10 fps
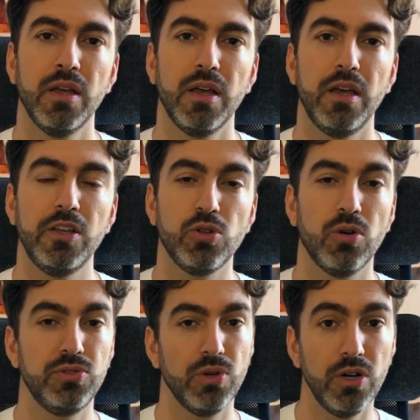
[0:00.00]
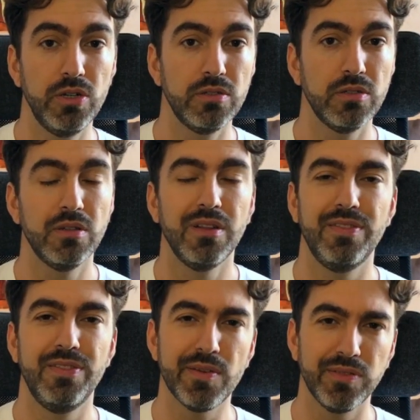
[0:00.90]
It's going to hurt,
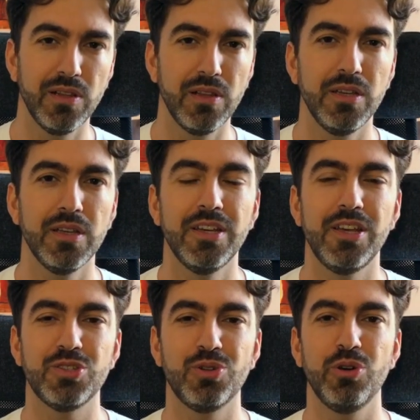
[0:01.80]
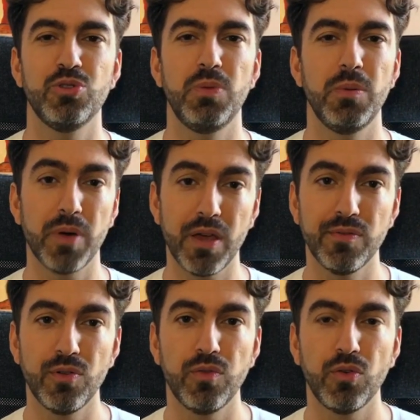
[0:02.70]
definitely. It's going to be
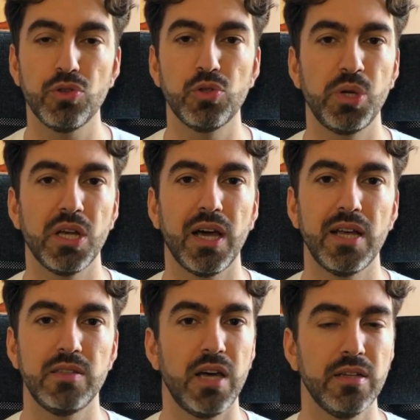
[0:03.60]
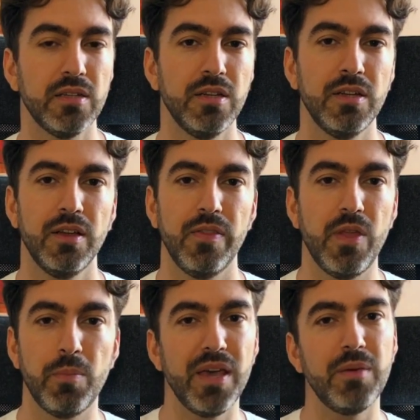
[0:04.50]
painful for you to realize that
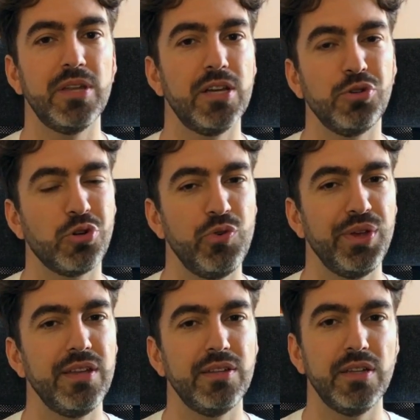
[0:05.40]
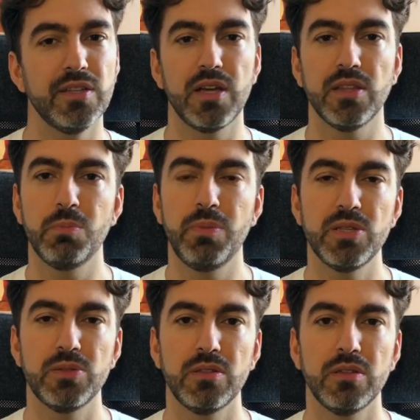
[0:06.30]
the baby that you created is not the
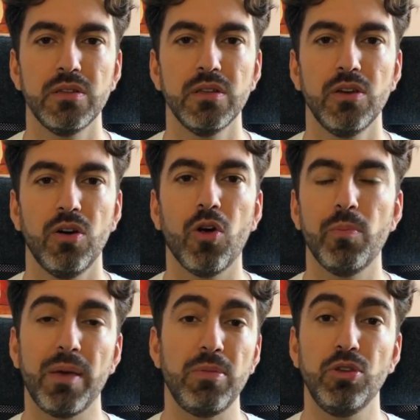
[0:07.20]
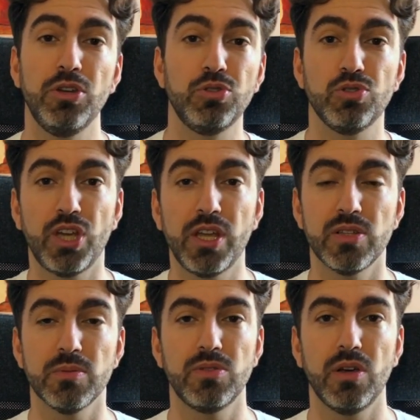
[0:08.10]
best, or maybe you need to change
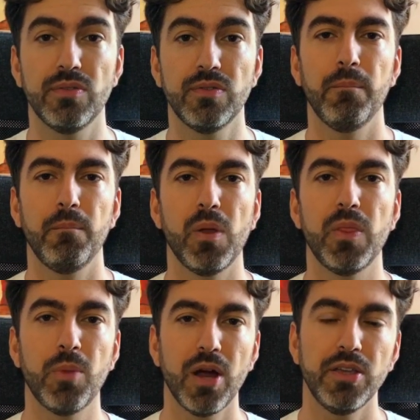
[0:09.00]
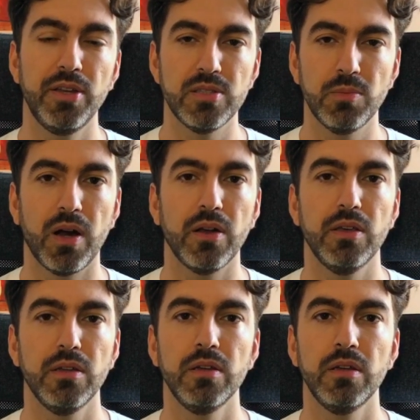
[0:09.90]
some stuff, but the market is the
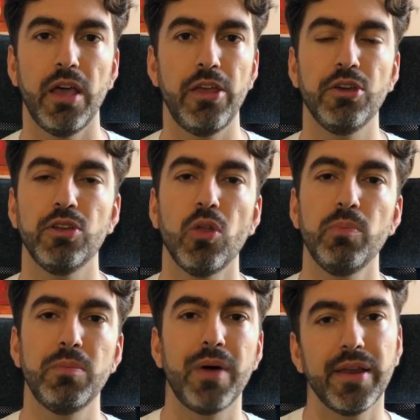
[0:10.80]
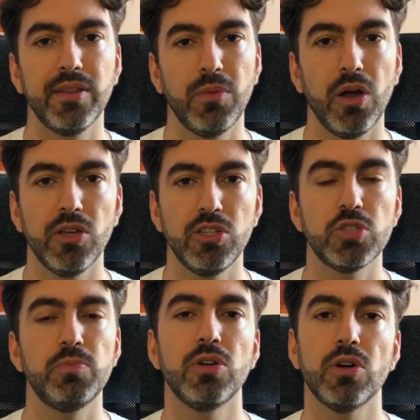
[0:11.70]
market. And you cannot be mad at the market
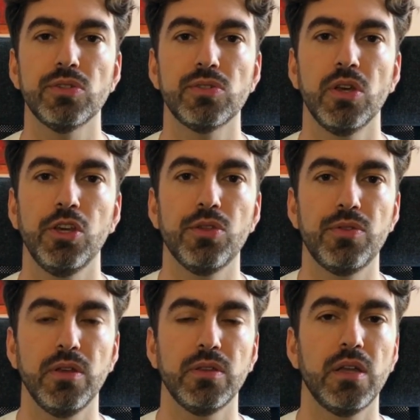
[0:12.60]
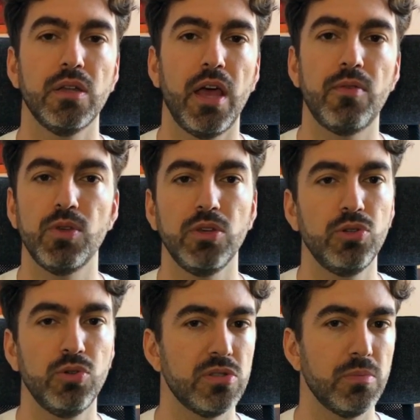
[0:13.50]
just because you think that everything you
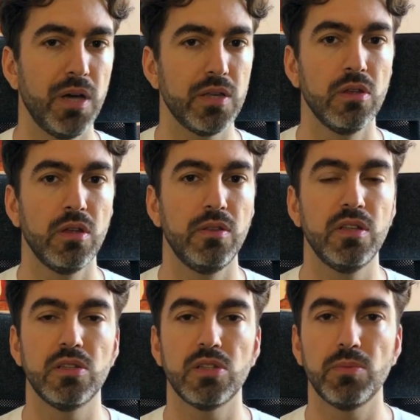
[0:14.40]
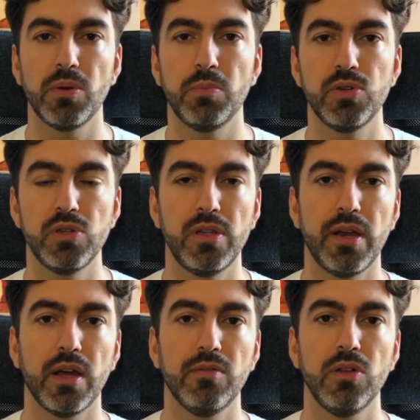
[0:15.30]
do is the best. This is something personally that
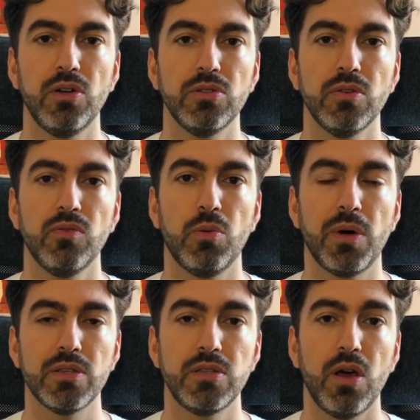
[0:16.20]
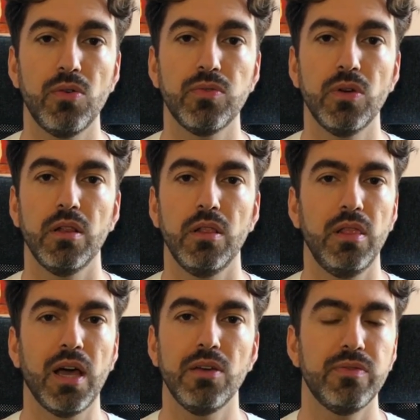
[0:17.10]
I have learned for myself.
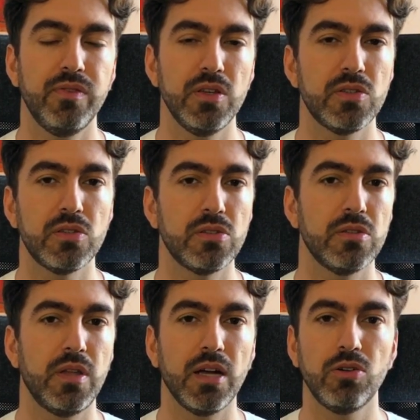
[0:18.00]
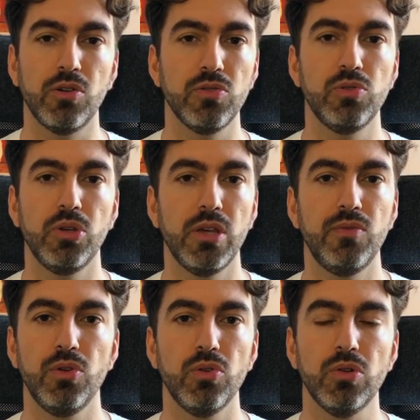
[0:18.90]
Life is not going to give
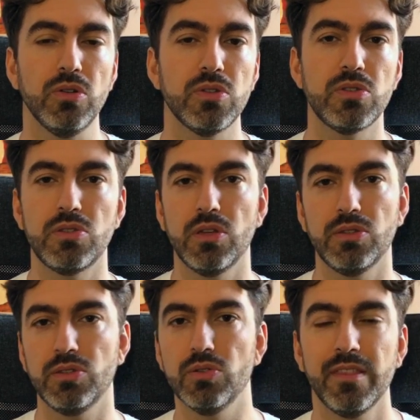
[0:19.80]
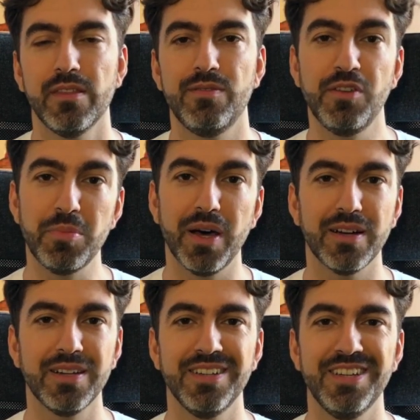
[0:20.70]
you subtle
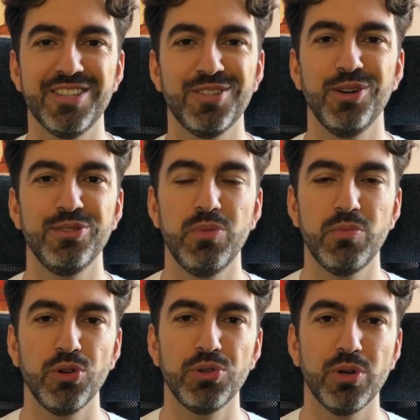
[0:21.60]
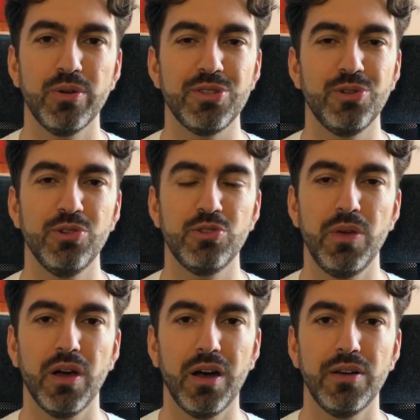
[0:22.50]
feedback. It's going to be brutal, it's going to be
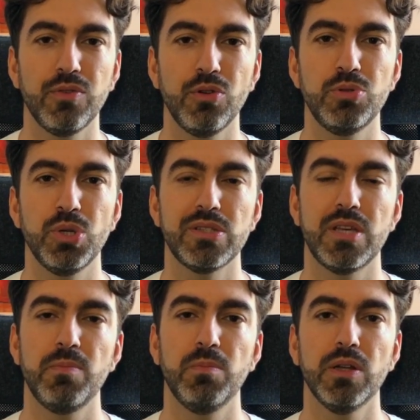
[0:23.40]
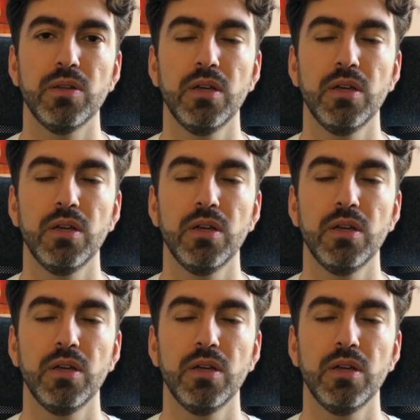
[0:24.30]
hard for you to accept, but